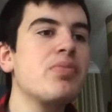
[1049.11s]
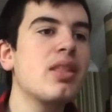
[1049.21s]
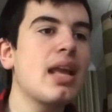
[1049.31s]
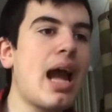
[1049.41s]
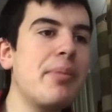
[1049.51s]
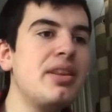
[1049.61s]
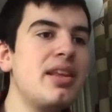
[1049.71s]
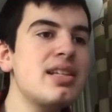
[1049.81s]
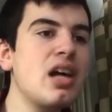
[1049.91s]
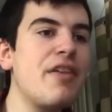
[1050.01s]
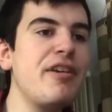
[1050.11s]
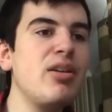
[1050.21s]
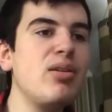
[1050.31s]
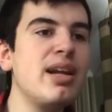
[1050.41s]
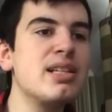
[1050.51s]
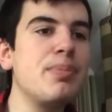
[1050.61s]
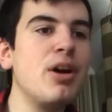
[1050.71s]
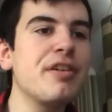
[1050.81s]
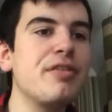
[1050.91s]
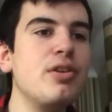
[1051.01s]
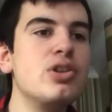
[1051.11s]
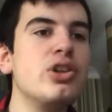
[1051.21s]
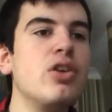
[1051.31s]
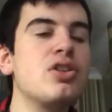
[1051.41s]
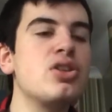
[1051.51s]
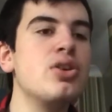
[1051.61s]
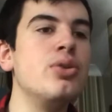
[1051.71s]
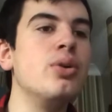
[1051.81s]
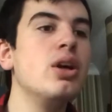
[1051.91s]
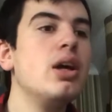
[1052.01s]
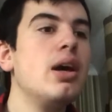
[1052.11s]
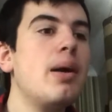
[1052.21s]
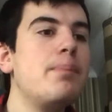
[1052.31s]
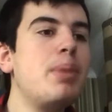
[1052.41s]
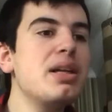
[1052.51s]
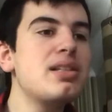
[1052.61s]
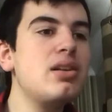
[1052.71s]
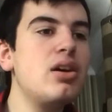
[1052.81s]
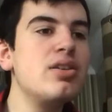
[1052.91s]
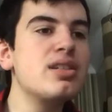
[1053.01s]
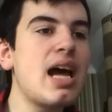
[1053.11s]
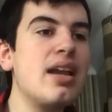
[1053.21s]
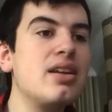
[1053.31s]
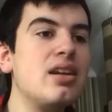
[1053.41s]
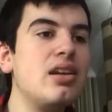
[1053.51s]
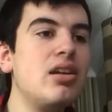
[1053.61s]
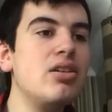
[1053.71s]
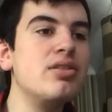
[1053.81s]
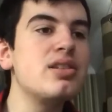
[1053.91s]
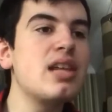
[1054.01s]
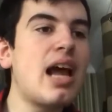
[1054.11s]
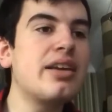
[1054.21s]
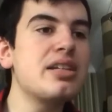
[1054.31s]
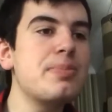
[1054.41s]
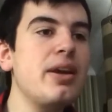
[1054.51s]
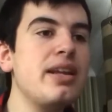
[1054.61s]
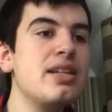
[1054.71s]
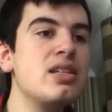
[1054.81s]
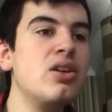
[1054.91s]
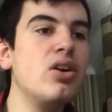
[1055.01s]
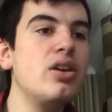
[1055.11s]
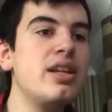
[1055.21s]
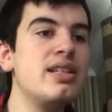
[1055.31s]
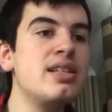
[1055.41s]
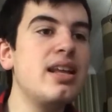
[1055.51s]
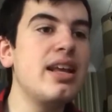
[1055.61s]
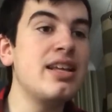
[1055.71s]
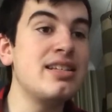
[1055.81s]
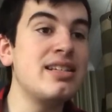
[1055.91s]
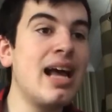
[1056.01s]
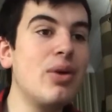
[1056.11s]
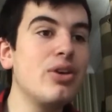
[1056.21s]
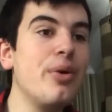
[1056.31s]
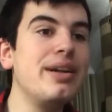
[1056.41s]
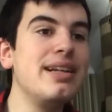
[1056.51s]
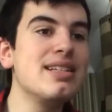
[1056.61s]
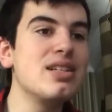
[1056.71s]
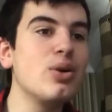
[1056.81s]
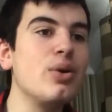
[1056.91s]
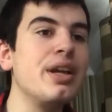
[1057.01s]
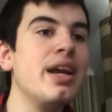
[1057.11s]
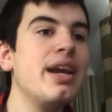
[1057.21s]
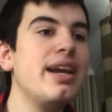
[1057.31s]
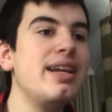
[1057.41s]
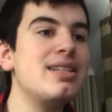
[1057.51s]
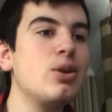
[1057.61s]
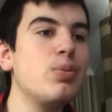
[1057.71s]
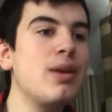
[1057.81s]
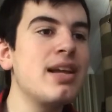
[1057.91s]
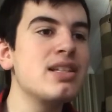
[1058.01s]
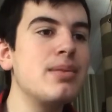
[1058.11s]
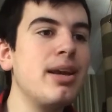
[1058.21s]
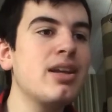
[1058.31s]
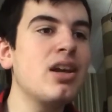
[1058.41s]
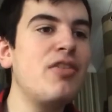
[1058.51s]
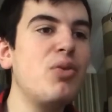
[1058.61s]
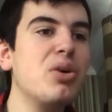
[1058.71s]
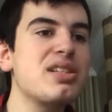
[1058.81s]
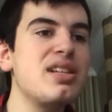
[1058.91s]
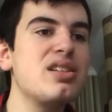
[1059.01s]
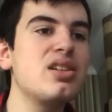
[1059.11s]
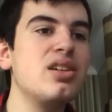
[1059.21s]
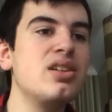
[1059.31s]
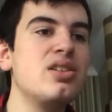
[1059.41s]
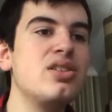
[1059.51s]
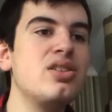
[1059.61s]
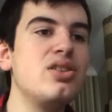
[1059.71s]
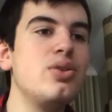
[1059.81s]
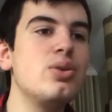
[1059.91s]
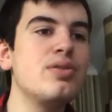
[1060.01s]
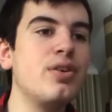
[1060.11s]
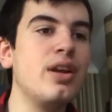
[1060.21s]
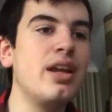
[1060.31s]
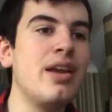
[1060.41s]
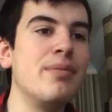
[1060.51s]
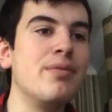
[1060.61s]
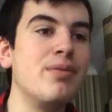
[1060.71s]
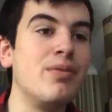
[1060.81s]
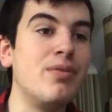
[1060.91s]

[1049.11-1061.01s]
And with this, I feel it's a perfect fusion of the two. Buzz learns, and despite his now knowing he's a toy, he still plans to make up for what Sinister's use for him